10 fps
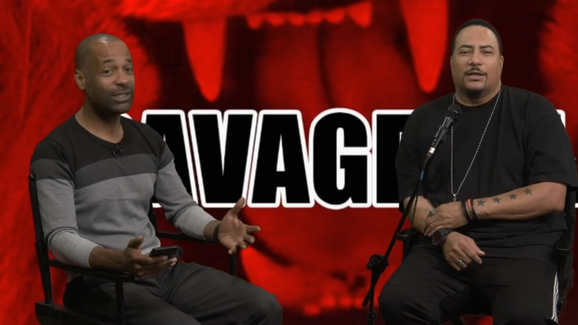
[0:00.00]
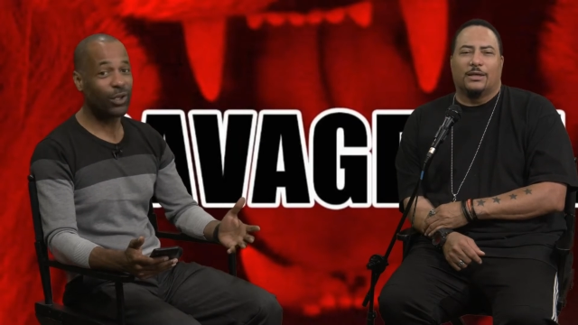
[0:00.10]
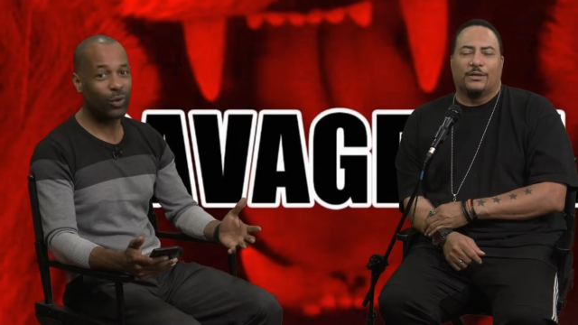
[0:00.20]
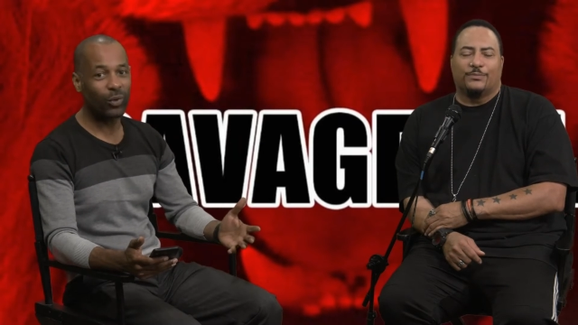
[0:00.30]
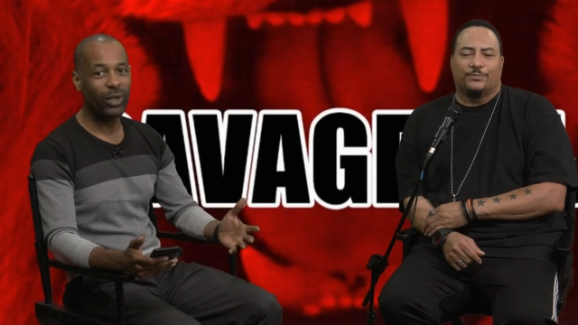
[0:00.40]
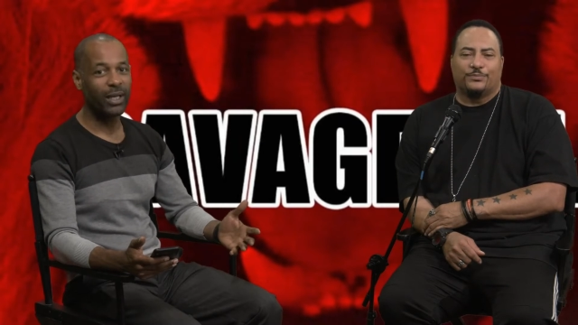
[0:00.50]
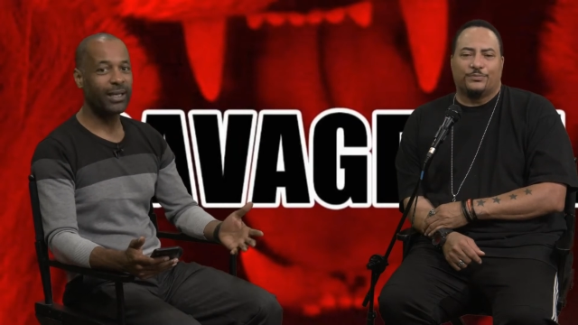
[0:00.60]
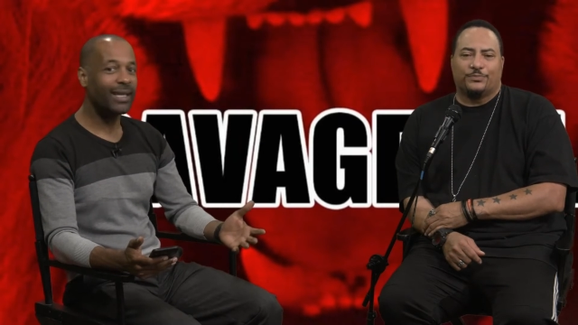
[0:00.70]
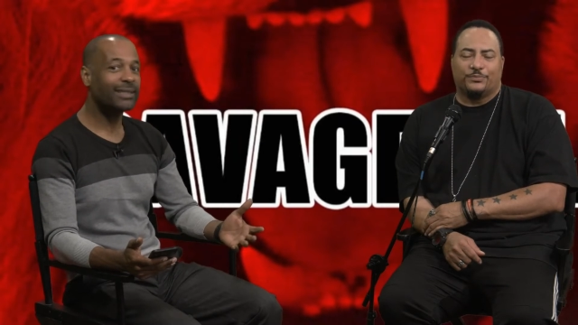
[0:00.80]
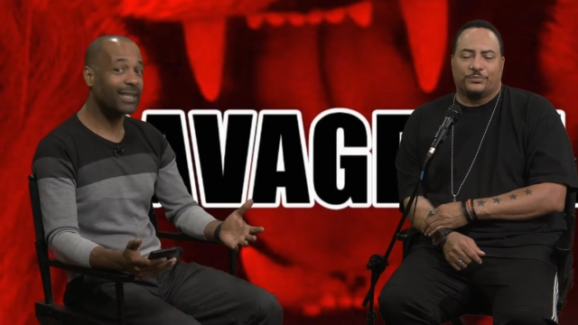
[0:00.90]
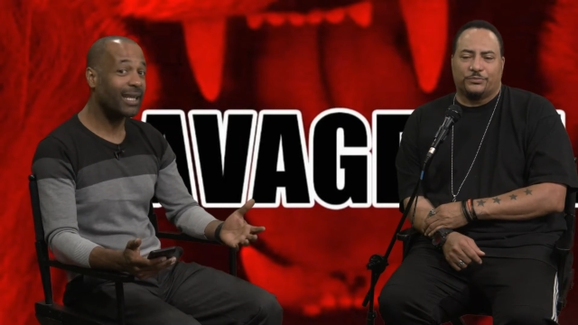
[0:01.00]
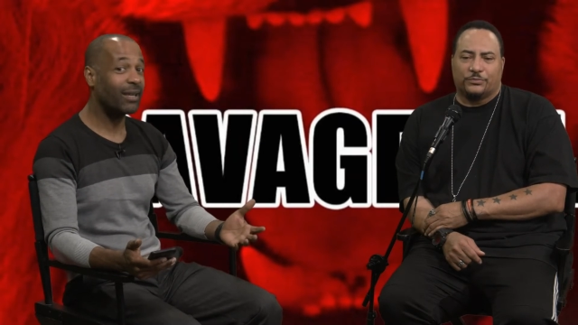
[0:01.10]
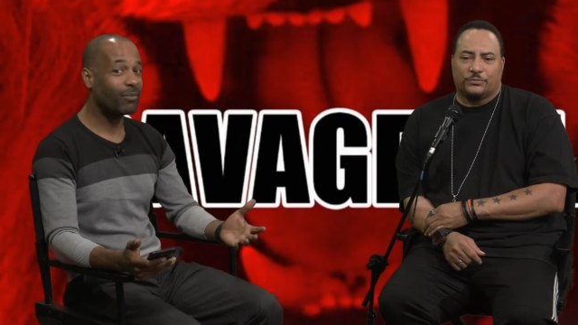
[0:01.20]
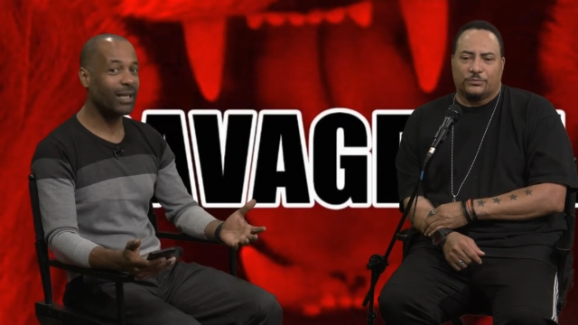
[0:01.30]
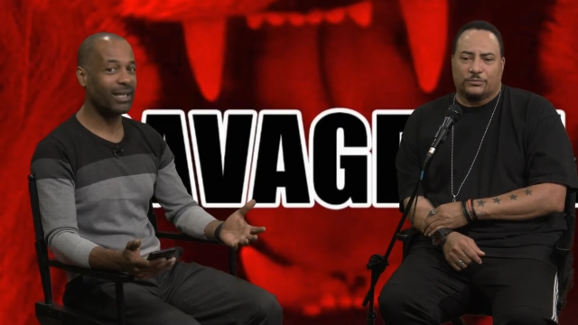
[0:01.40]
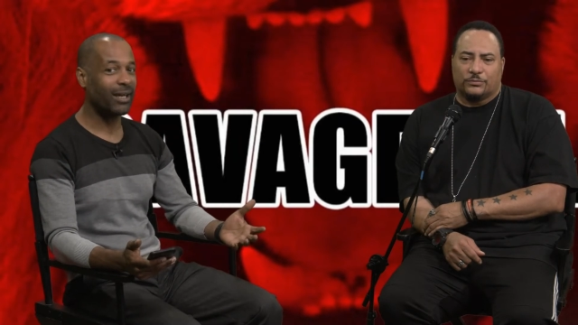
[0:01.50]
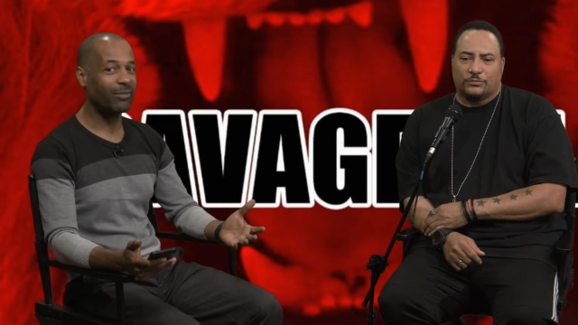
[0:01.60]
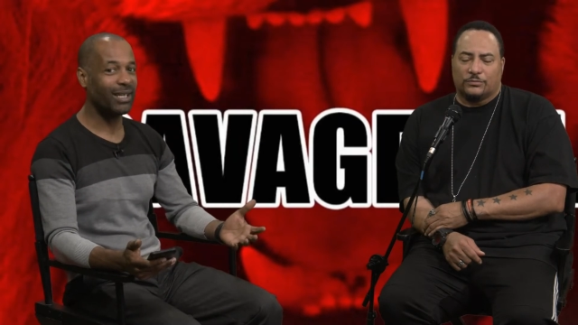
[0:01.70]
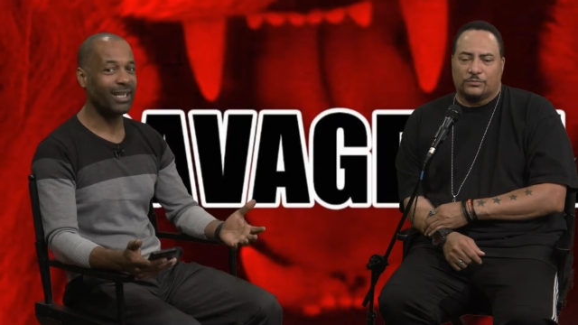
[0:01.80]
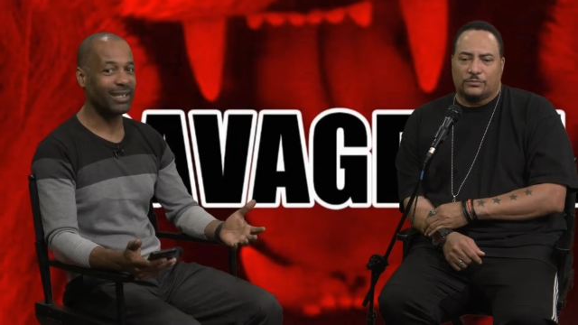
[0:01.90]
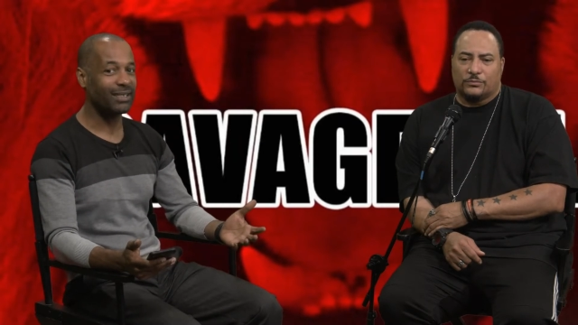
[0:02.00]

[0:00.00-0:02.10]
Speaker 1: too needs to keep money coming in.